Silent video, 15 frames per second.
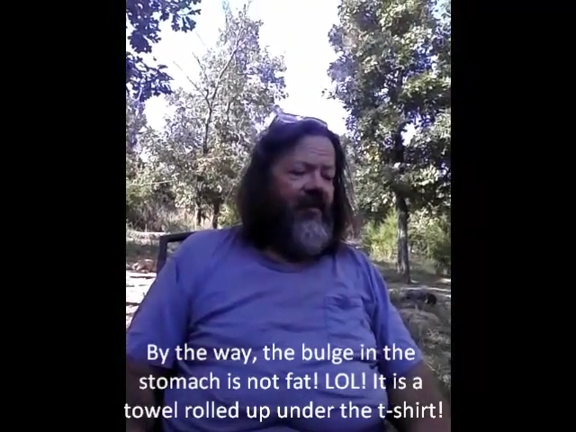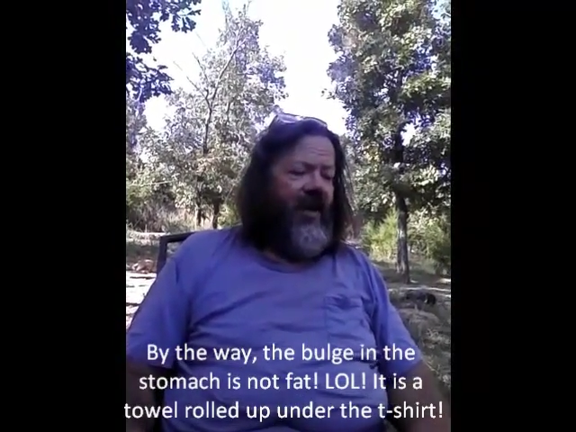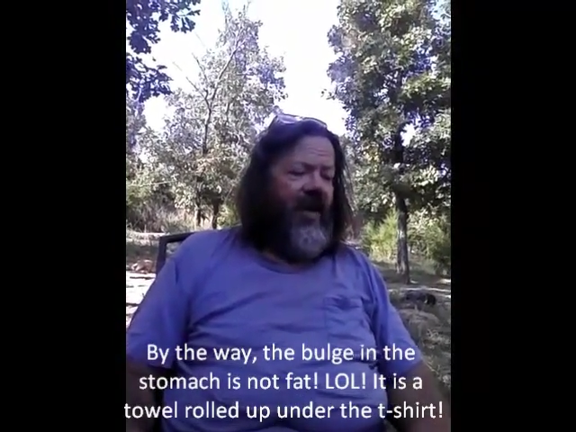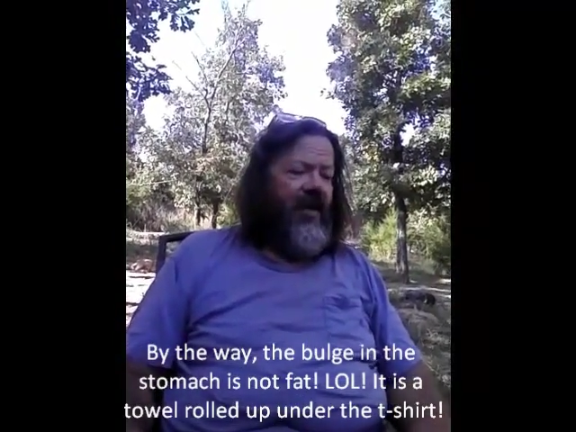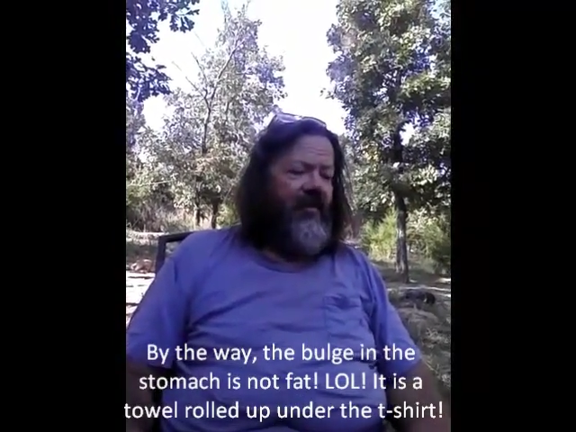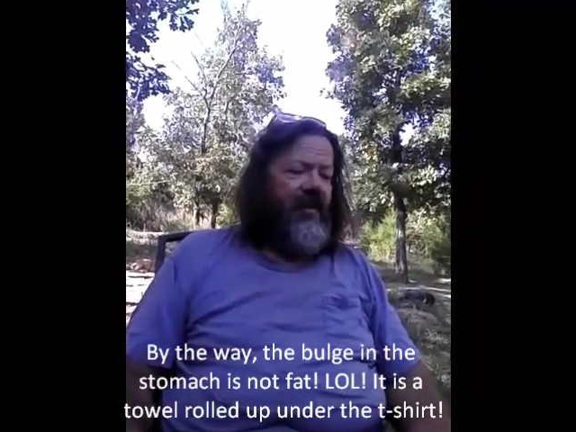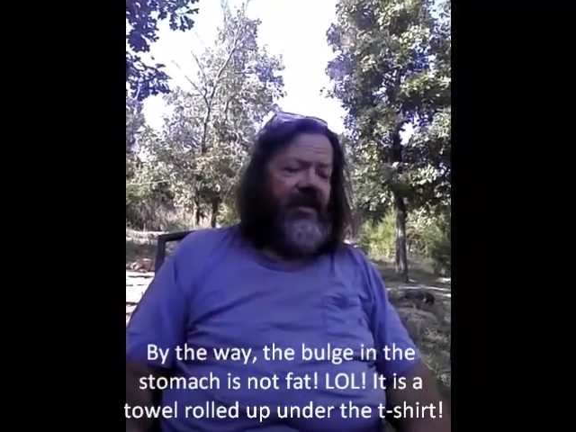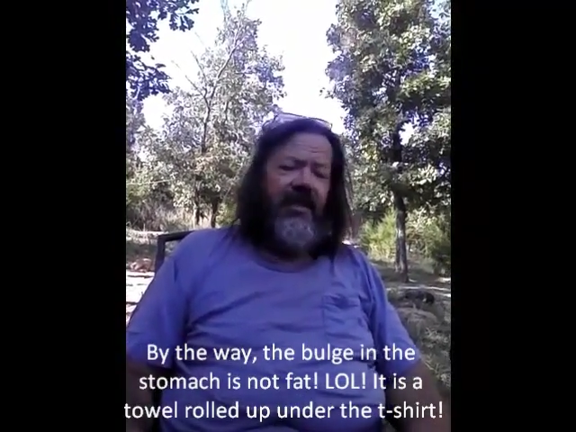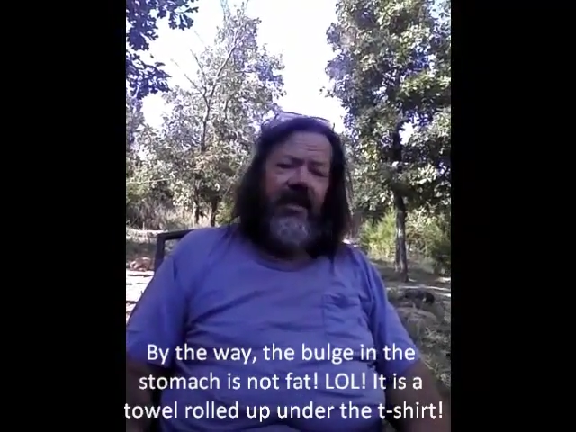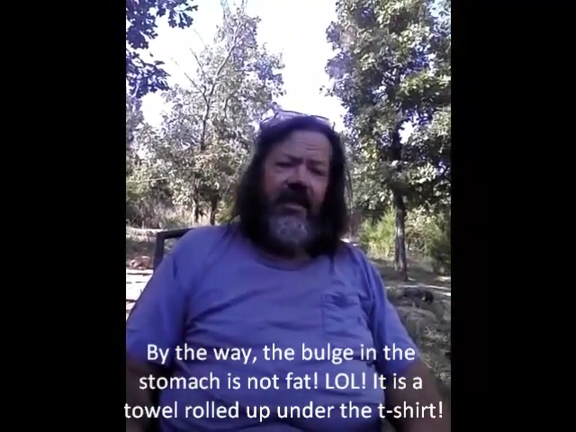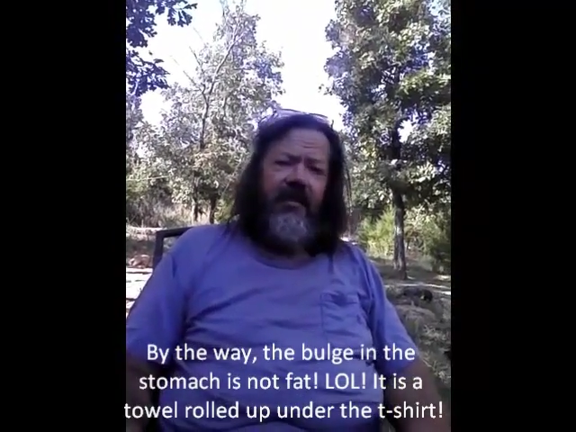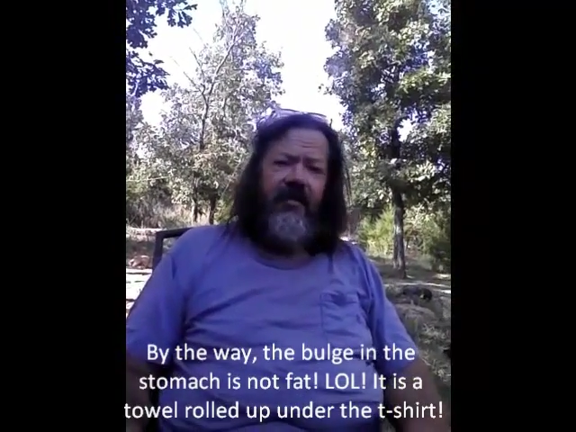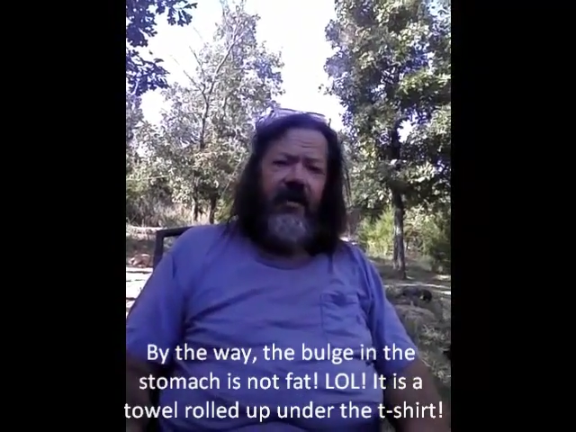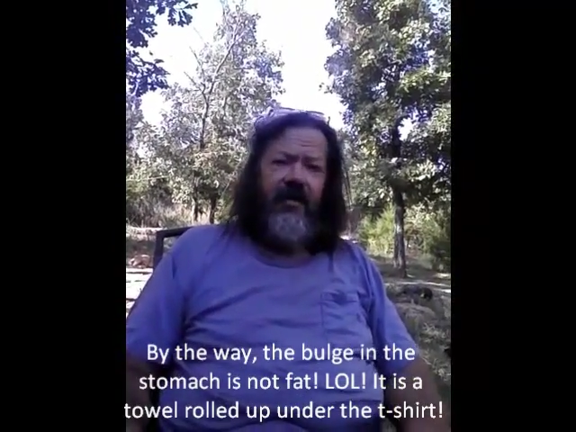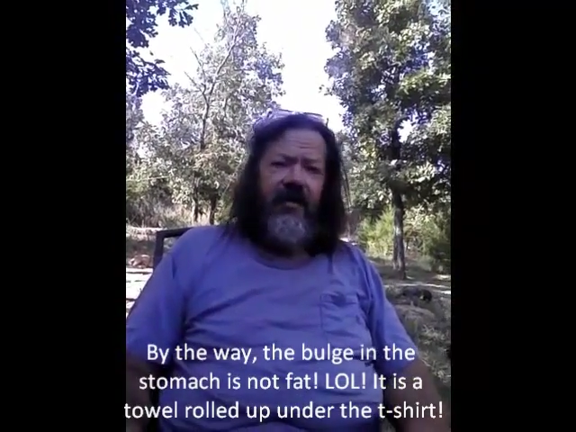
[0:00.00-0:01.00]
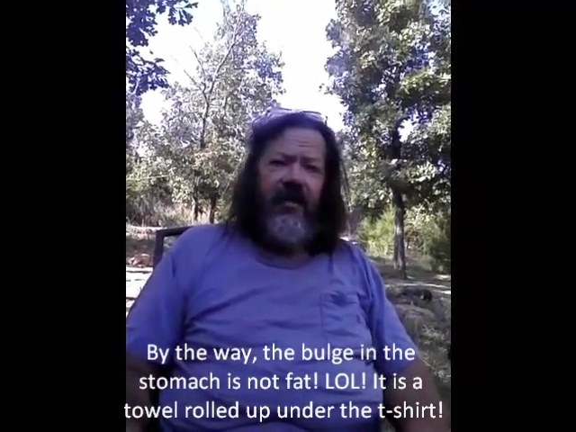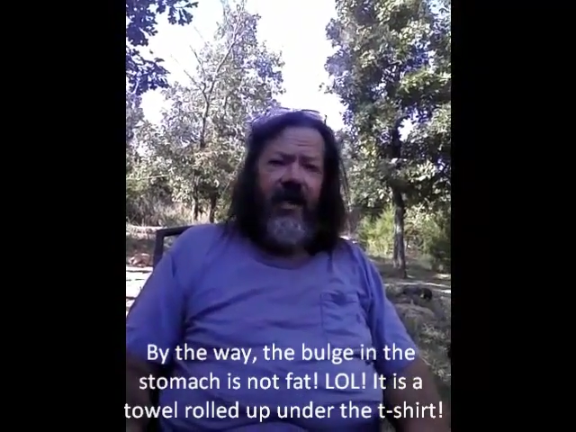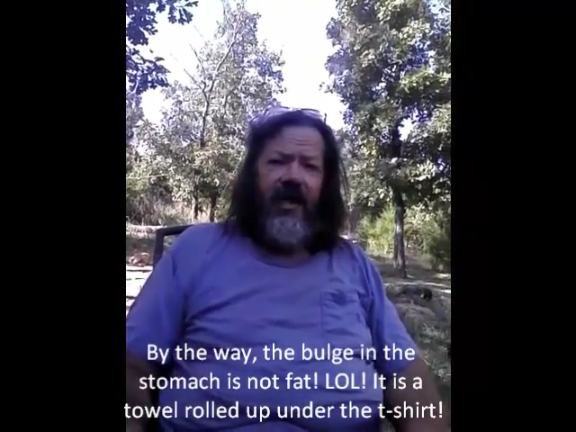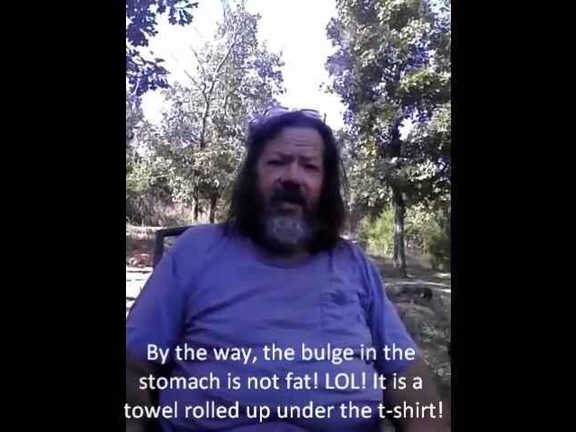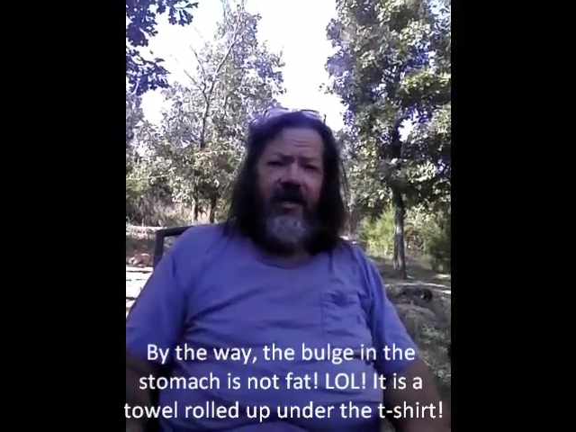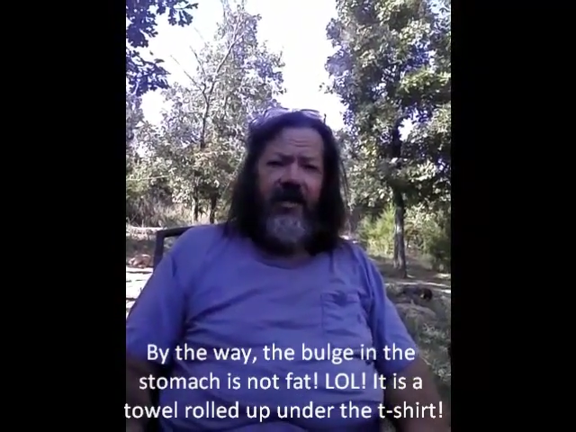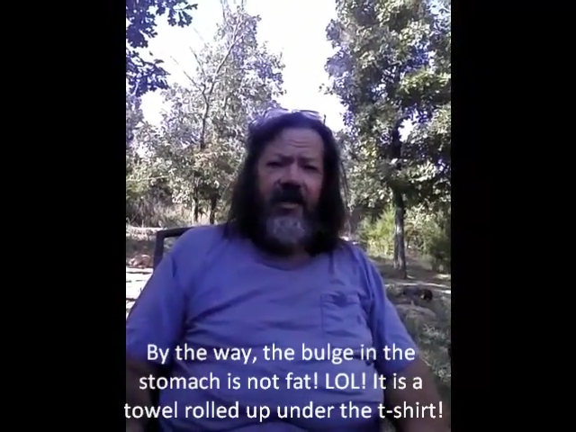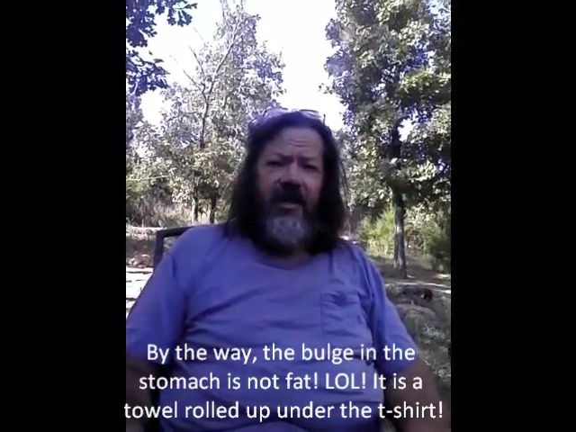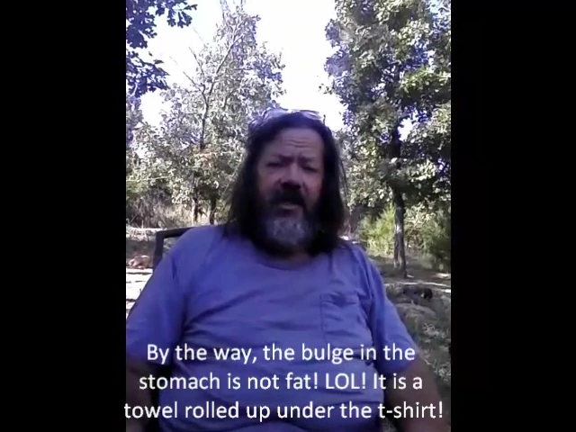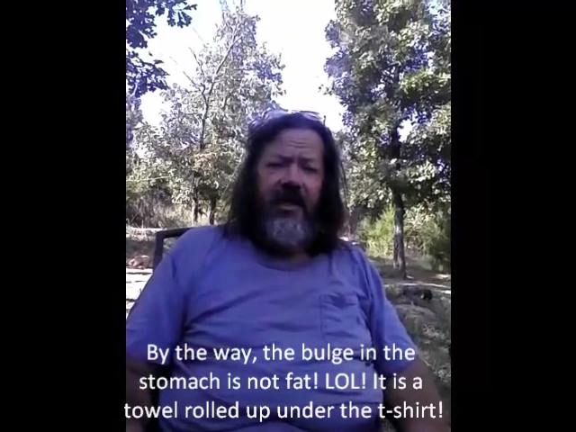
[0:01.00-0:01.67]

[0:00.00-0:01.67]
5 to 6 foot range.